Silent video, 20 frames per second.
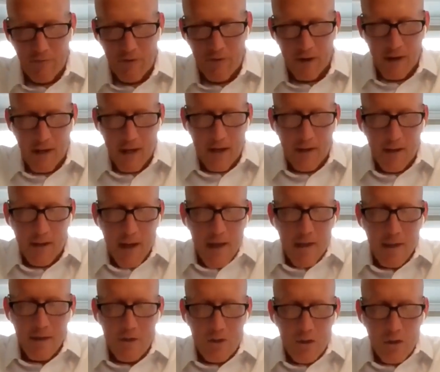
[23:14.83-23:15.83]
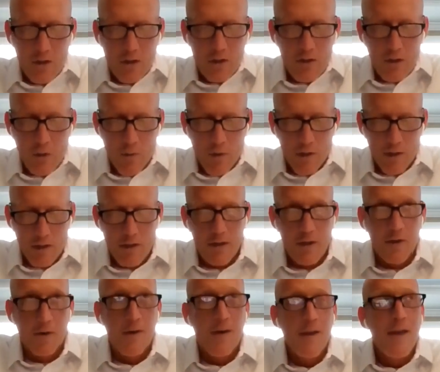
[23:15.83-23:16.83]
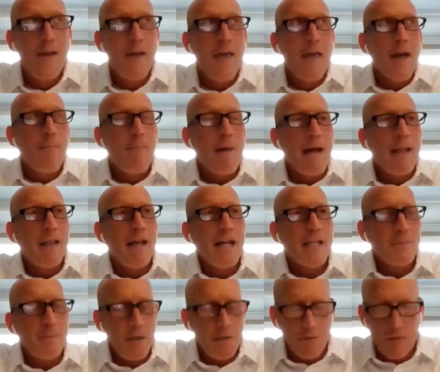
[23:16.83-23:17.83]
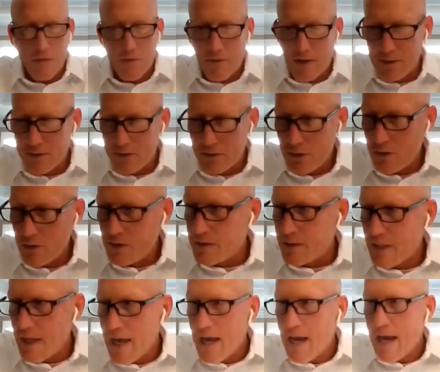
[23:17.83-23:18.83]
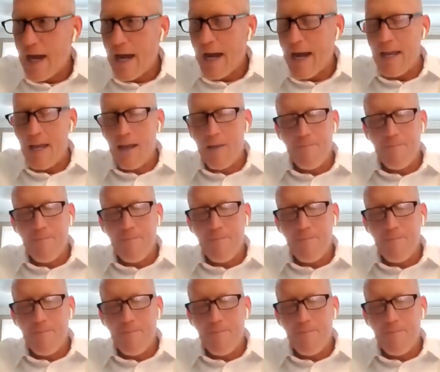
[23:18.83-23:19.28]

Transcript: figure it out that you want to do. My last piece of advice too is I